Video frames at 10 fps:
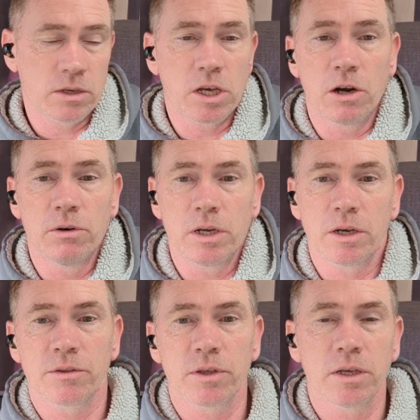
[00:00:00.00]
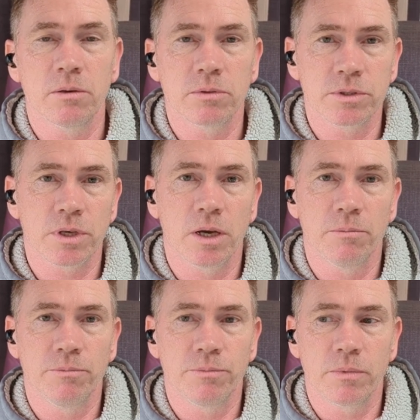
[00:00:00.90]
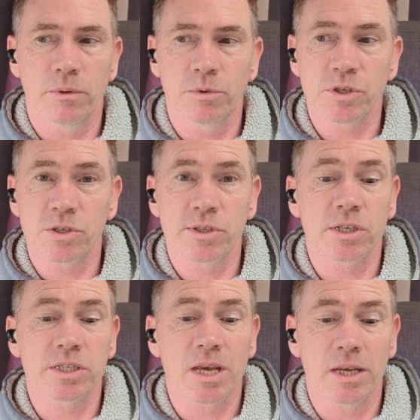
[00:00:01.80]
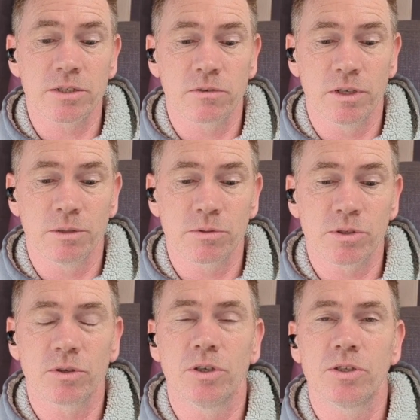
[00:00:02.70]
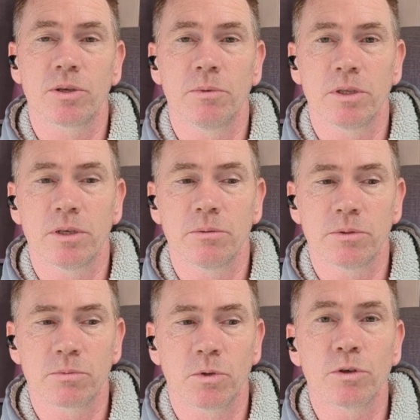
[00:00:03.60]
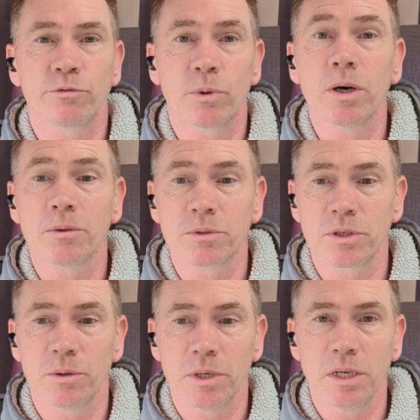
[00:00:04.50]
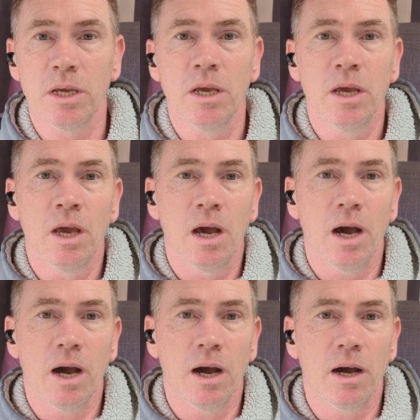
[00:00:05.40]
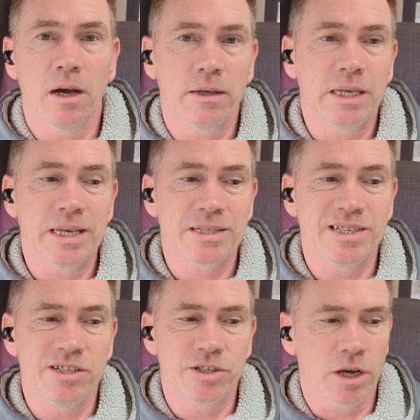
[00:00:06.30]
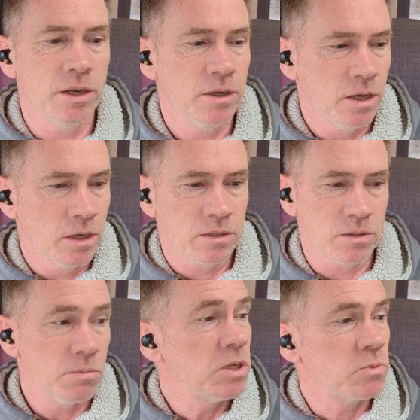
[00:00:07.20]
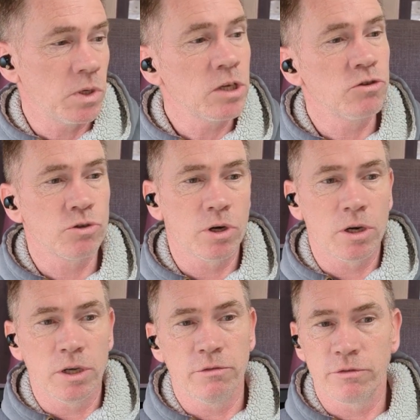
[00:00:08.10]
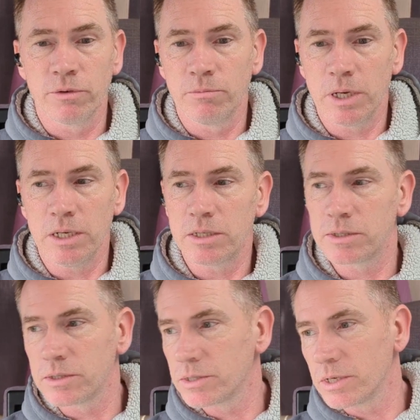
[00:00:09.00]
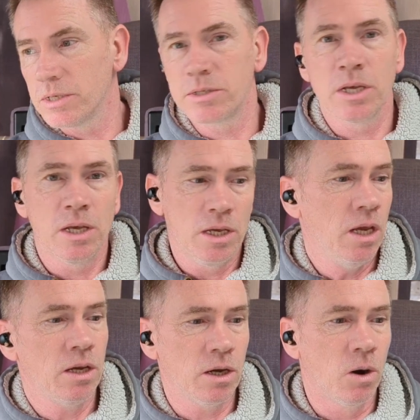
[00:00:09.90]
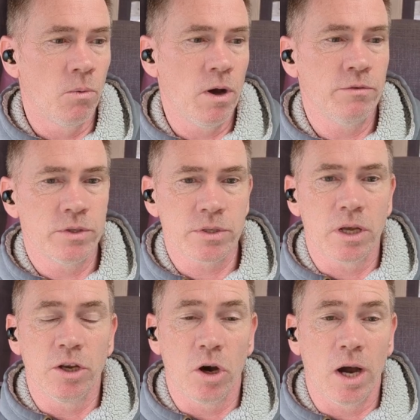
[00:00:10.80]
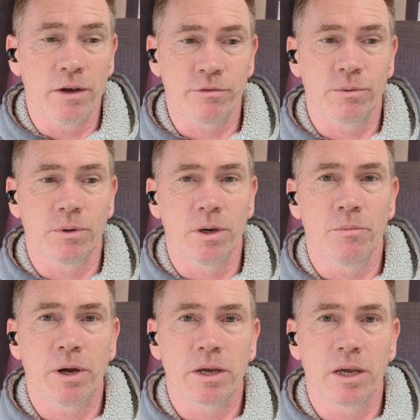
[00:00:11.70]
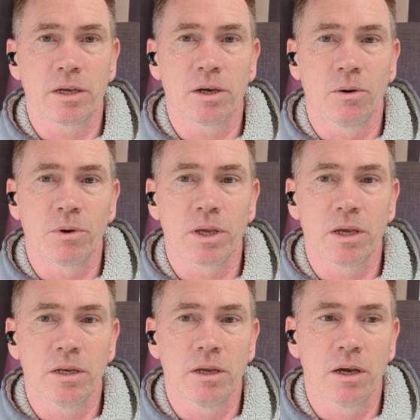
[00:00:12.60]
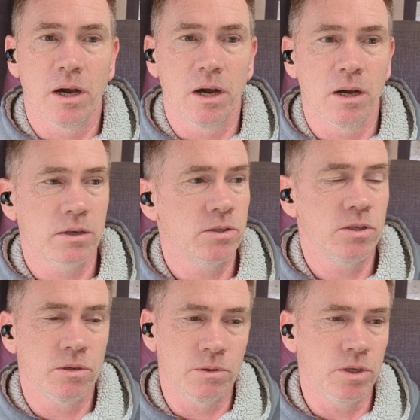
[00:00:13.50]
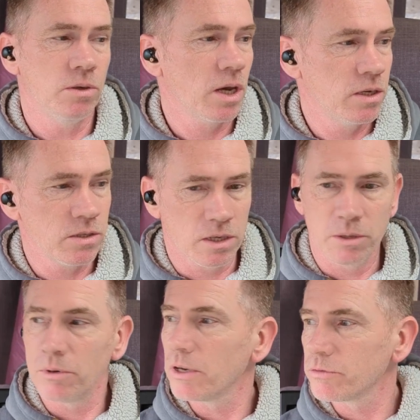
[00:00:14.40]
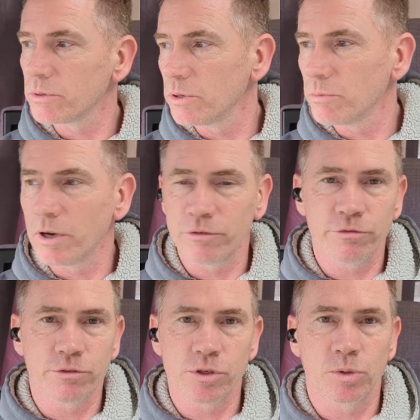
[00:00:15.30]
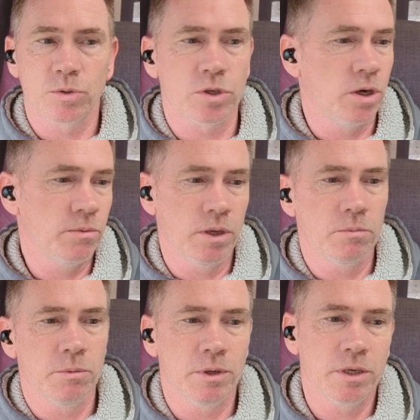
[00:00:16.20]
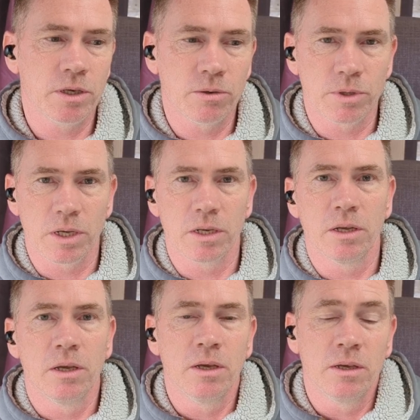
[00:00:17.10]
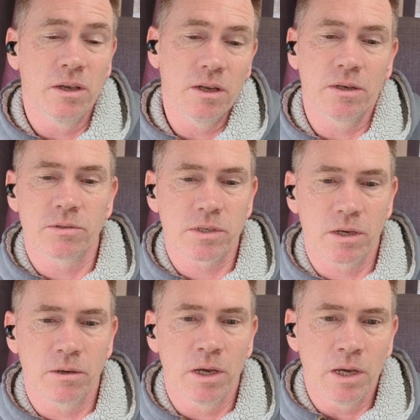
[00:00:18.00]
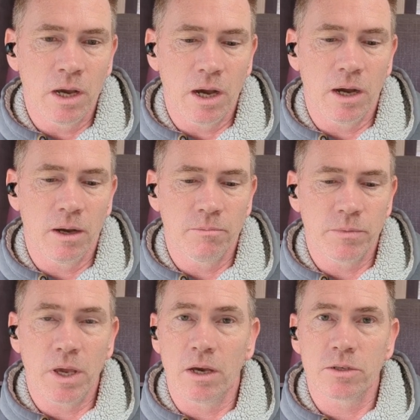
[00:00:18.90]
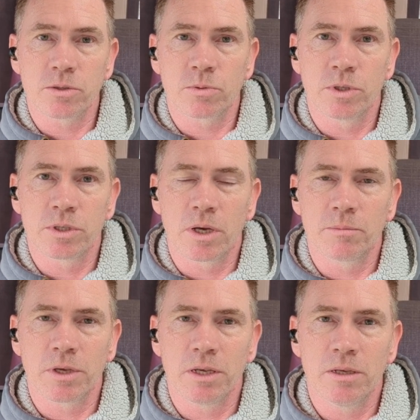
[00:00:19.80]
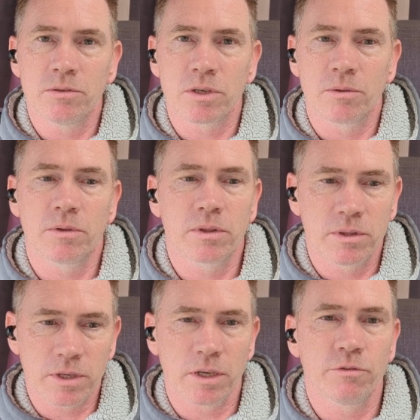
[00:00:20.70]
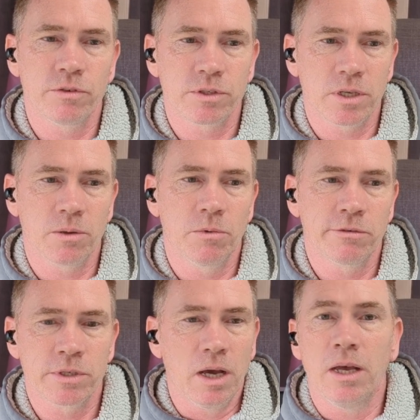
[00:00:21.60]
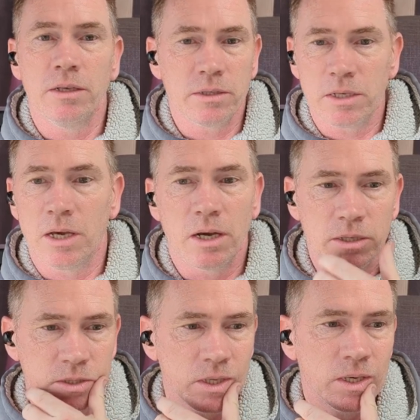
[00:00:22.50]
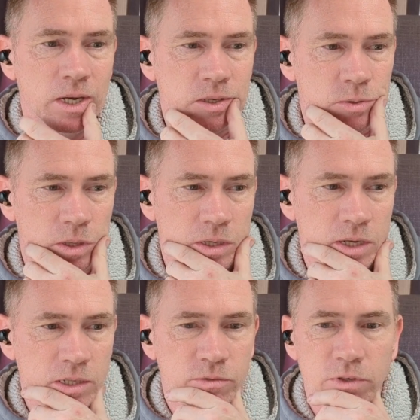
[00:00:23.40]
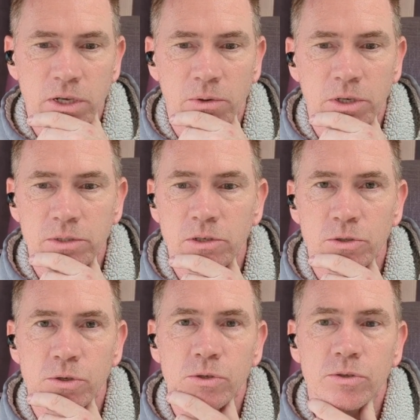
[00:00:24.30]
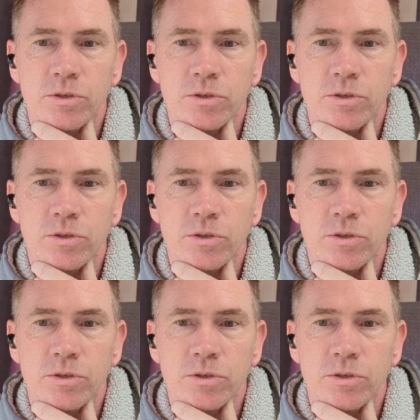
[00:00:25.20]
currently I think it was a success. It was certainly something that was worthwhile doing and getting done, because it means we can drive many distances in cold weathers and not have to worry about getting cold again. Because you know what UK's like, we'll have some good weather for a short time, then it'll be very cold again. So yeah, I just wanted to update you. So thank you for sticking with us, and yeah, I'll see you in the next one. The next video, I'm not sure